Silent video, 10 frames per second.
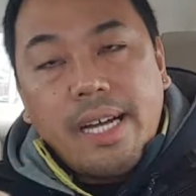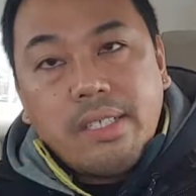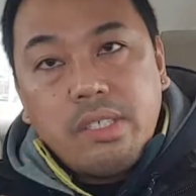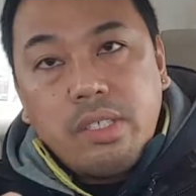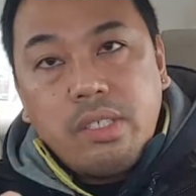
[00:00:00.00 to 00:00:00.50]

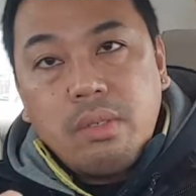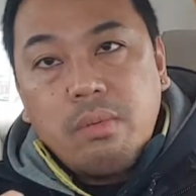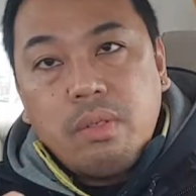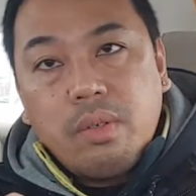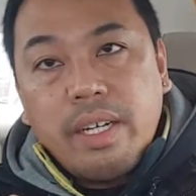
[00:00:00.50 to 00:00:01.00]
Doctor
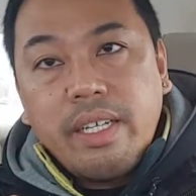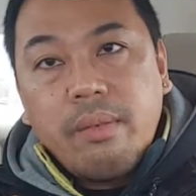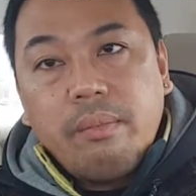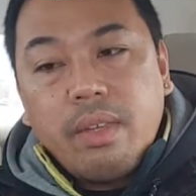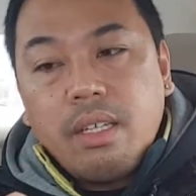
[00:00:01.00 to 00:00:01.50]
Doom,
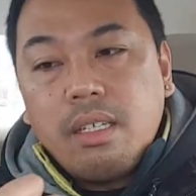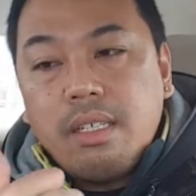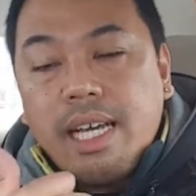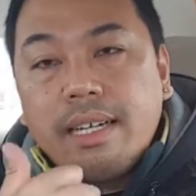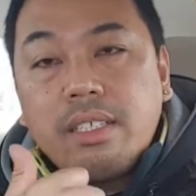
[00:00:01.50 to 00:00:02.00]
right?
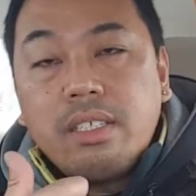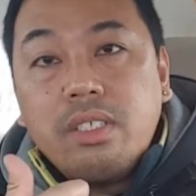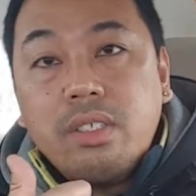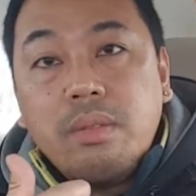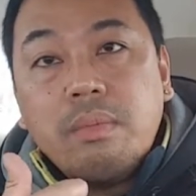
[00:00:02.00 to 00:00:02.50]
Doctor
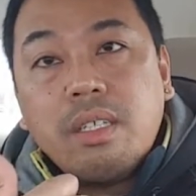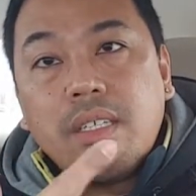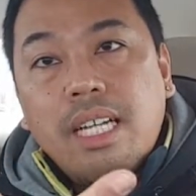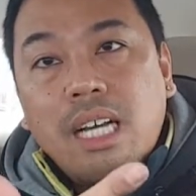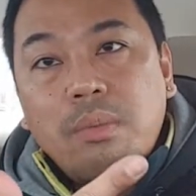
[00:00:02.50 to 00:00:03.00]
Doom,
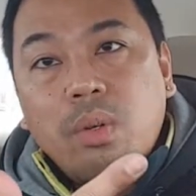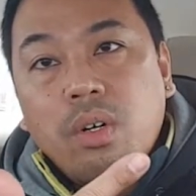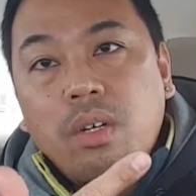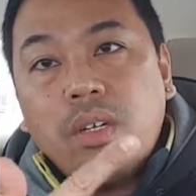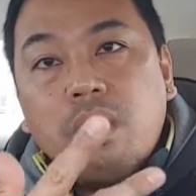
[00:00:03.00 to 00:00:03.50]

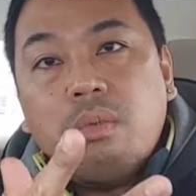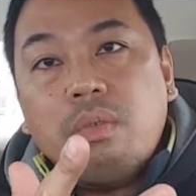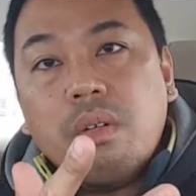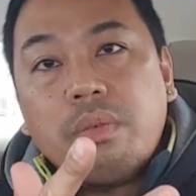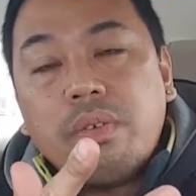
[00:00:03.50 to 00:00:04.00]
Namor,
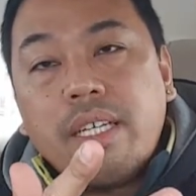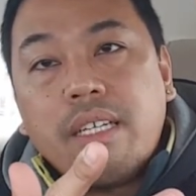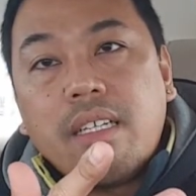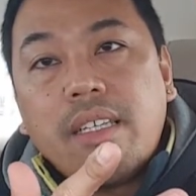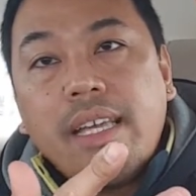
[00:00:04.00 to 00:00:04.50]

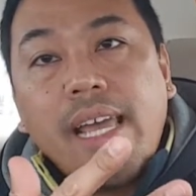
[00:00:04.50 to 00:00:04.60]
Wolverine.